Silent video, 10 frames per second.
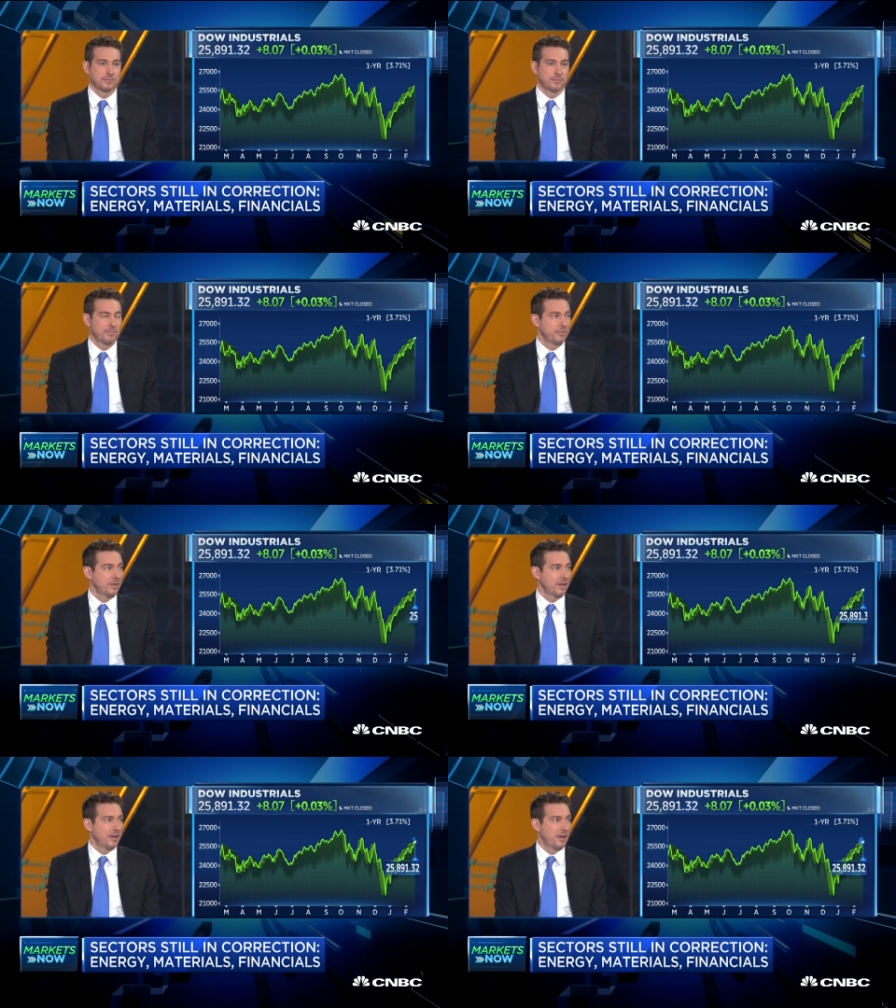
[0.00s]
baked
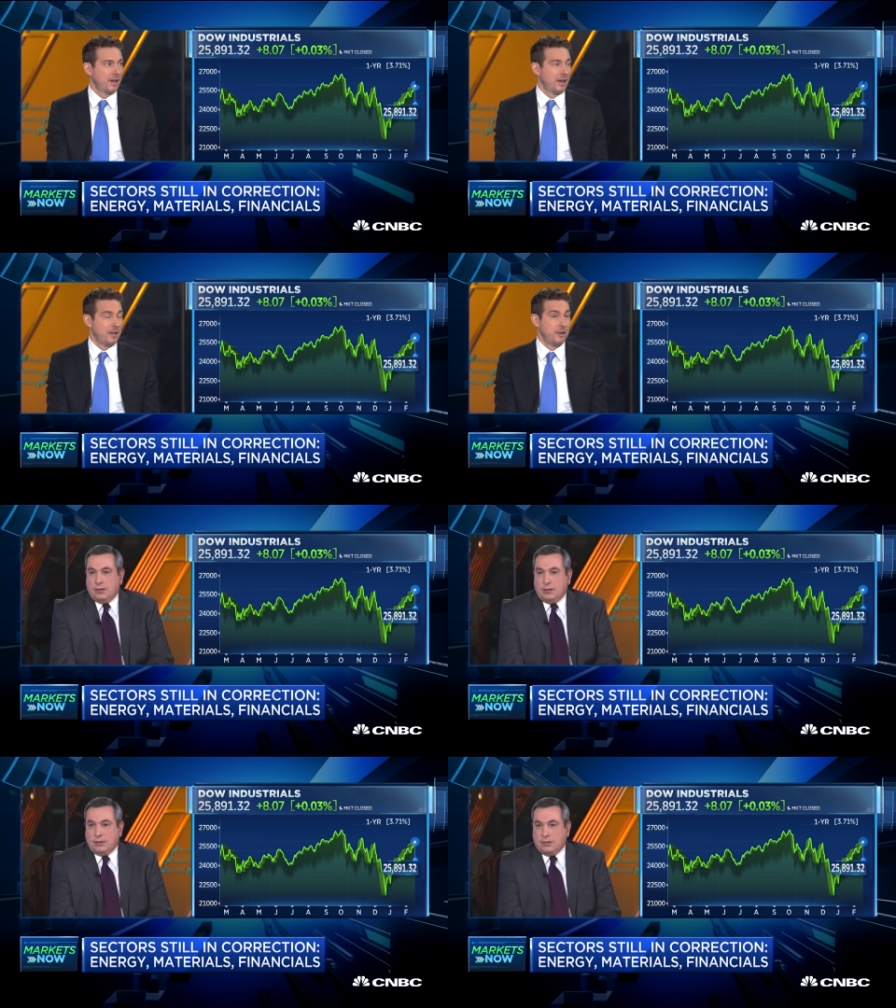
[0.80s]
in?
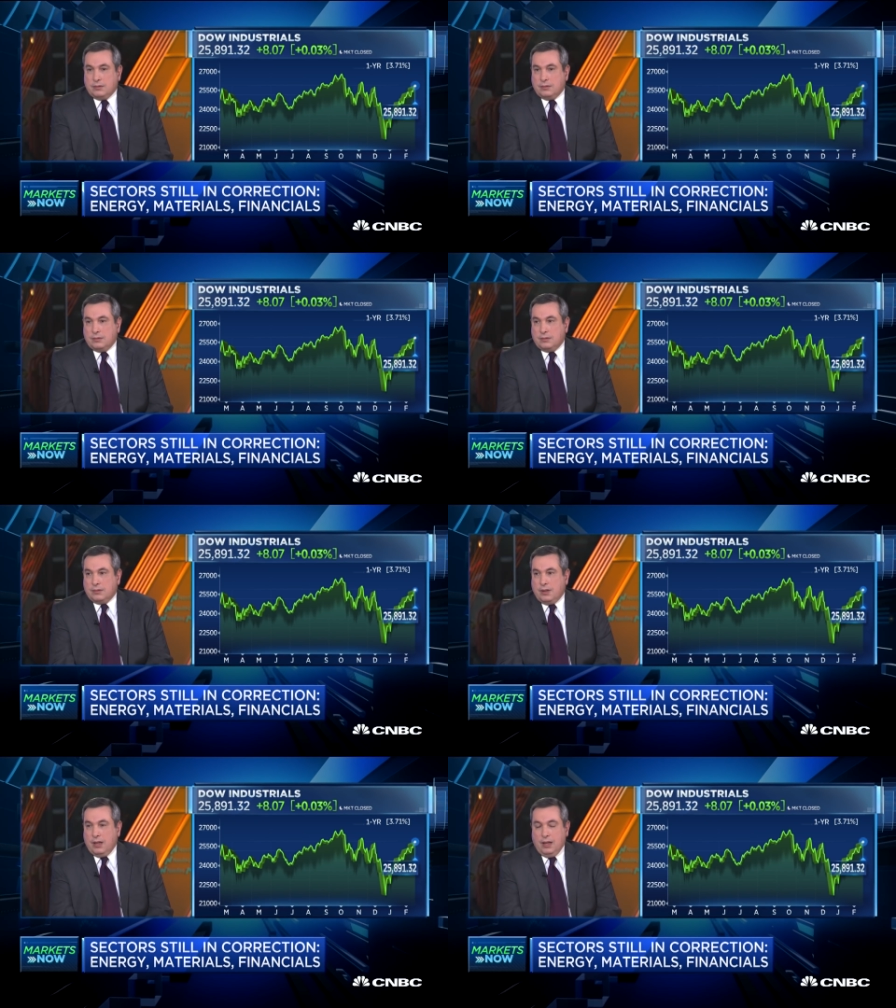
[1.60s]
No.
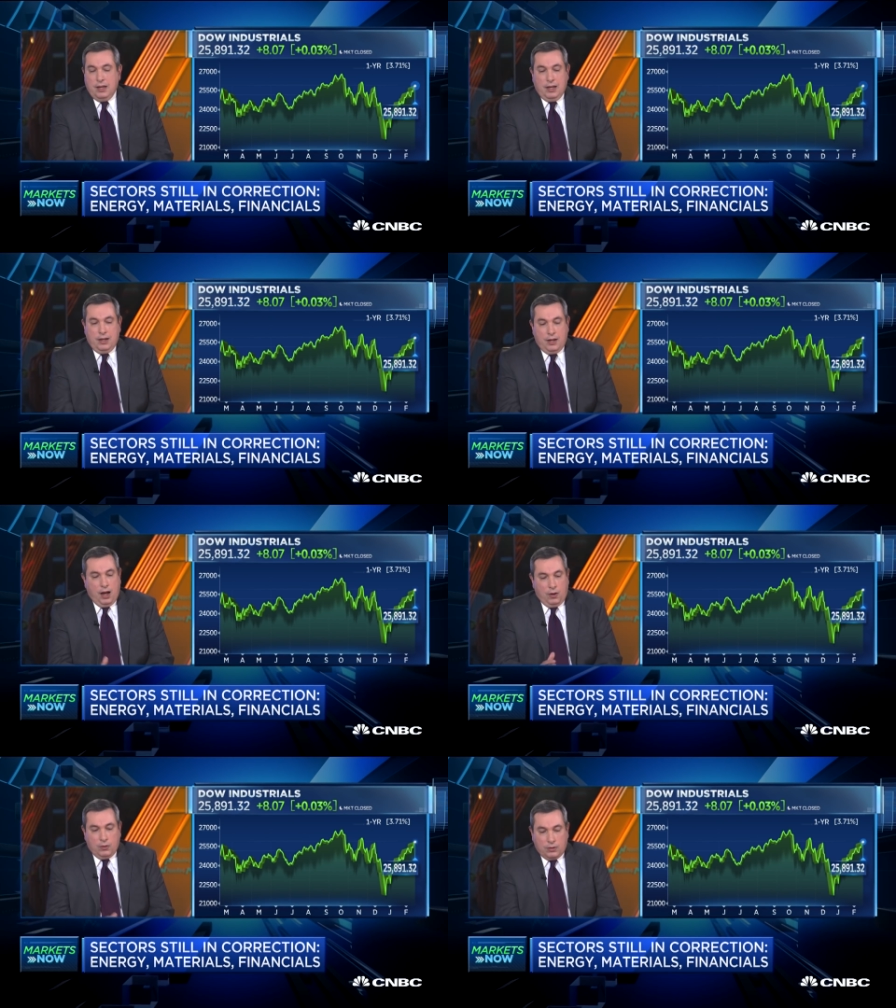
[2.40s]
No,